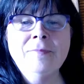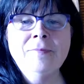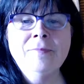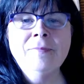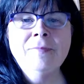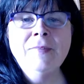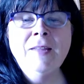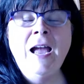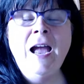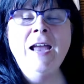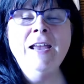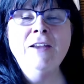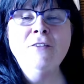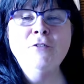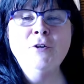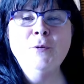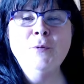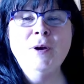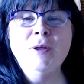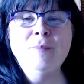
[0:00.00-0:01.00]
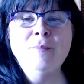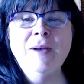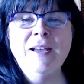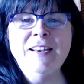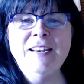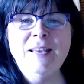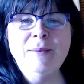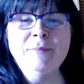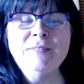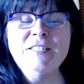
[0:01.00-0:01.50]
Hi everyone, my
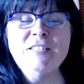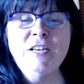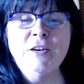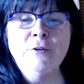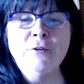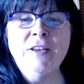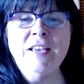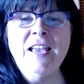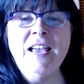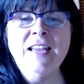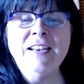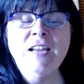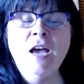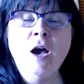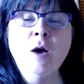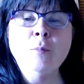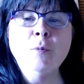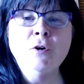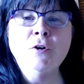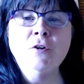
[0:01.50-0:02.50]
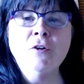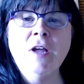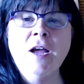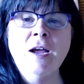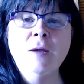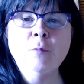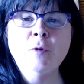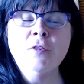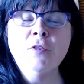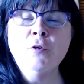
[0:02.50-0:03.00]
name's Derryanne Hubbard. I'm with
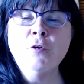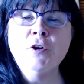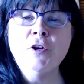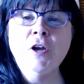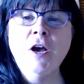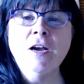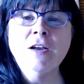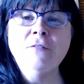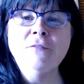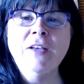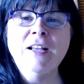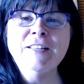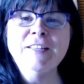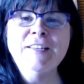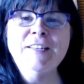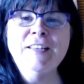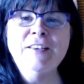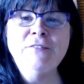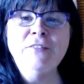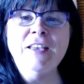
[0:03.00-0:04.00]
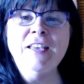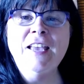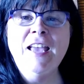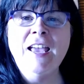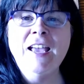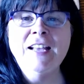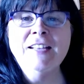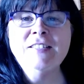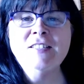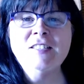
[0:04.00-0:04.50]
Okanagan Valley Living and
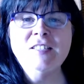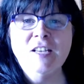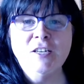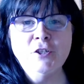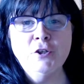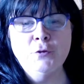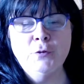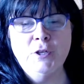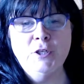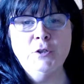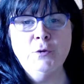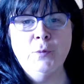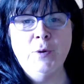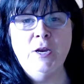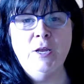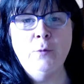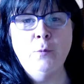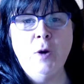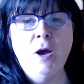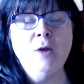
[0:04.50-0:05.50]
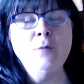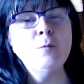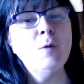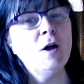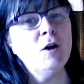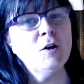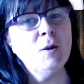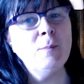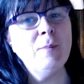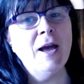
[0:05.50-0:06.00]
Century 21. Welcome
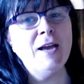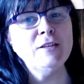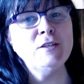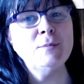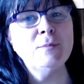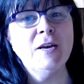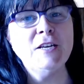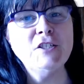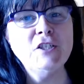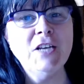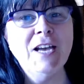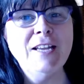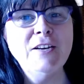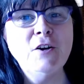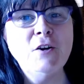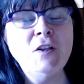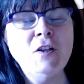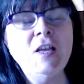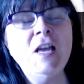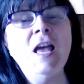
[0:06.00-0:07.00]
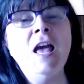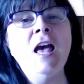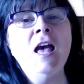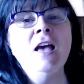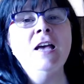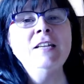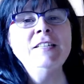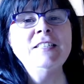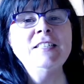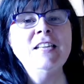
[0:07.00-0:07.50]
back to my channel.
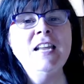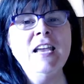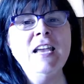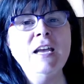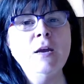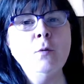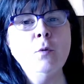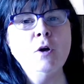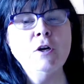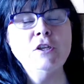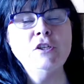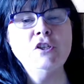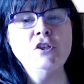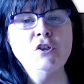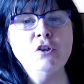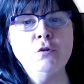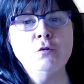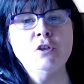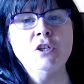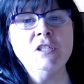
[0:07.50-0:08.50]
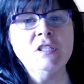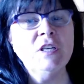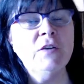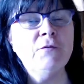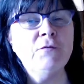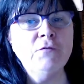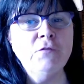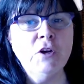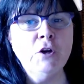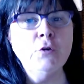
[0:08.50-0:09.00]
Today I wanted to do just a
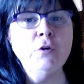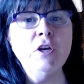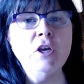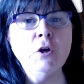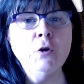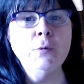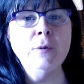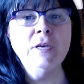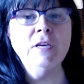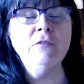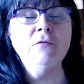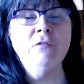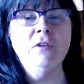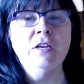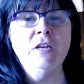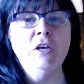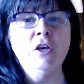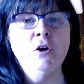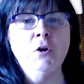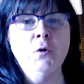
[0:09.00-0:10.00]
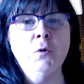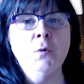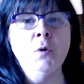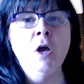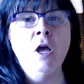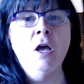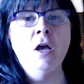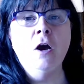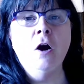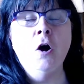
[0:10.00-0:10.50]
very quick video
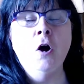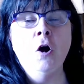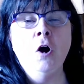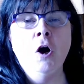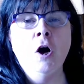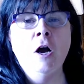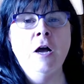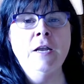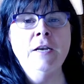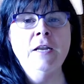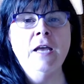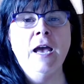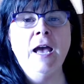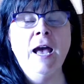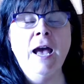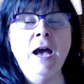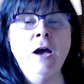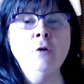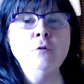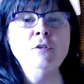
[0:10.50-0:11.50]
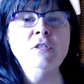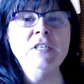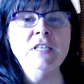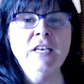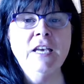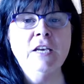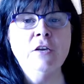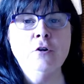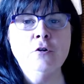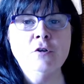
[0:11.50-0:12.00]
on how to get
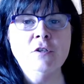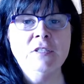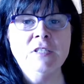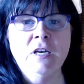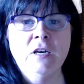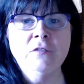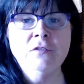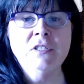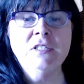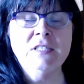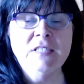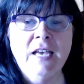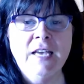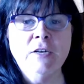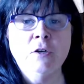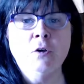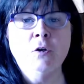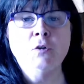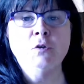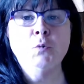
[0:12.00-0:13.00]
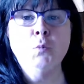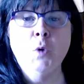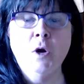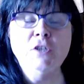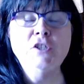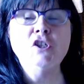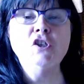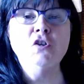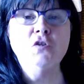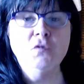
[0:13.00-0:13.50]
yourself settled once
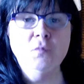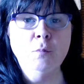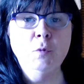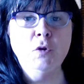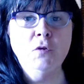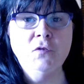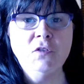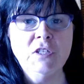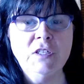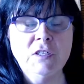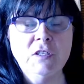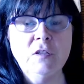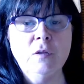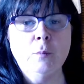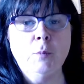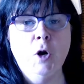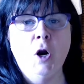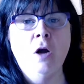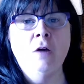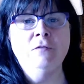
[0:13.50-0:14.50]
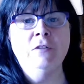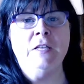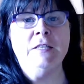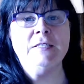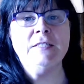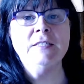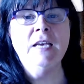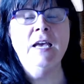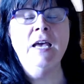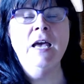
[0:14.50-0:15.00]
you've moved into the province.
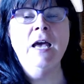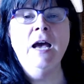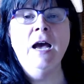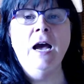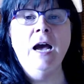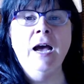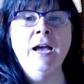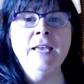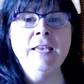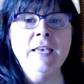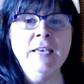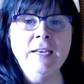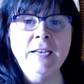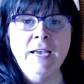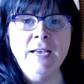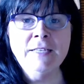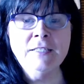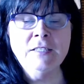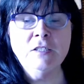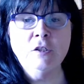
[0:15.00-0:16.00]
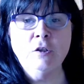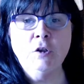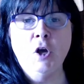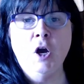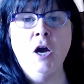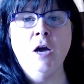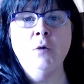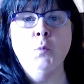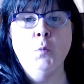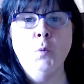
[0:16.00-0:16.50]
I get asked a lot
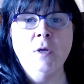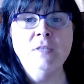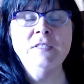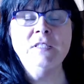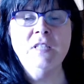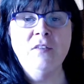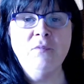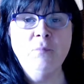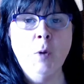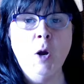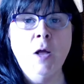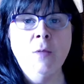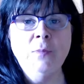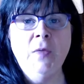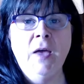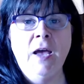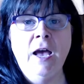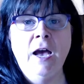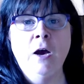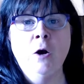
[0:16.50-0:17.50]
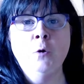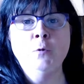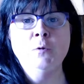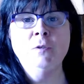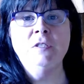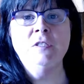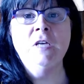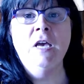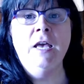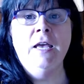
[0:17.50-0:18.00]
once they bought the house
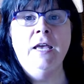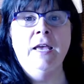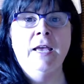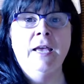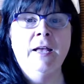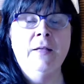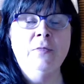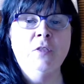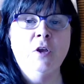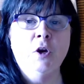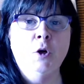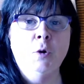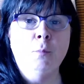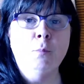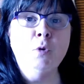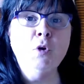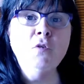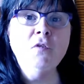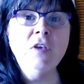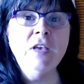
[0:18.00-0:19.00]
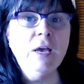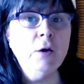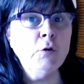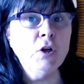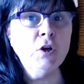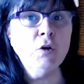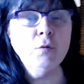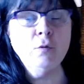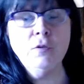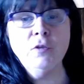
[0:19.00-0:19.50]
and they're moving out here
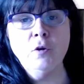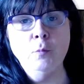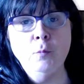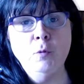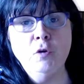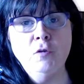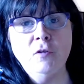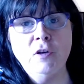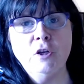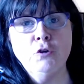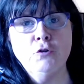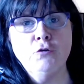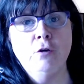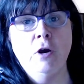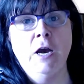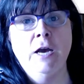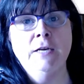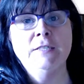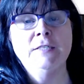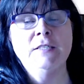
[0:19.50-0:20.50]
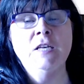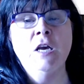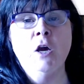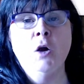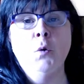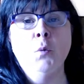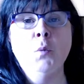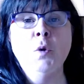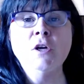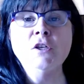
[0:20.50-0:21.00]
with their moving trucks,
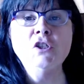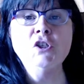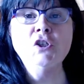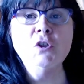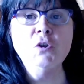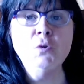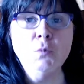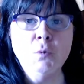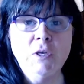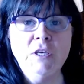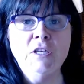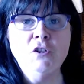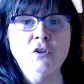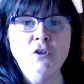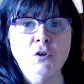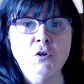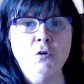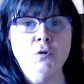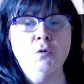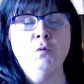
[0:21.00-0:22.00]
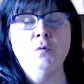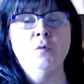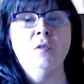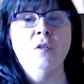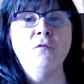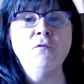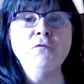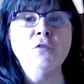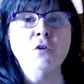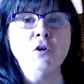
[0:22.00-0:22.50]
what should we do the
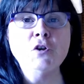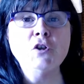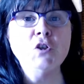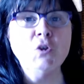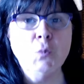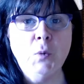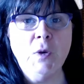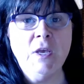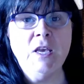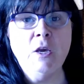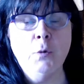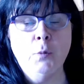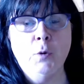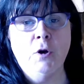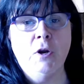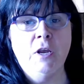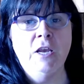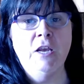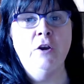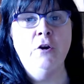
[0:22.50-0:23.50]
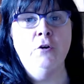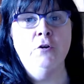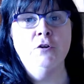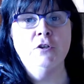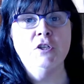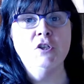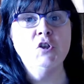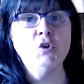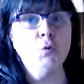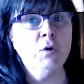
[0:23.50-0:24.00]
first week we're here to
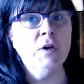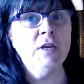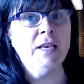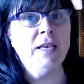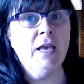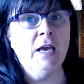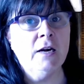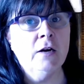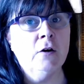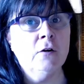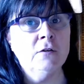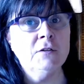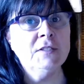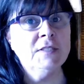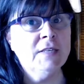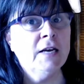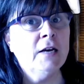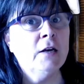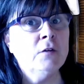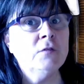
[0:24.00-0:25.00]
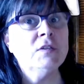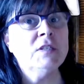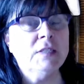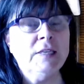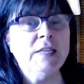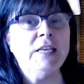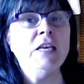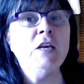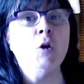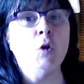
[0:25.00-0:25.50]
sort of get ourselves
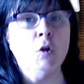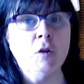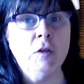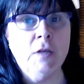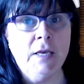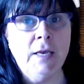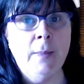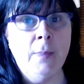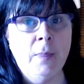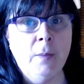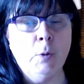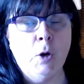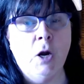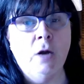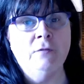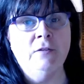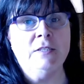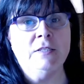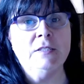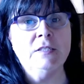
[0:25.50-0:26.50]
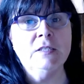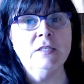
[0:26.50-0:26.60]
legal in the province?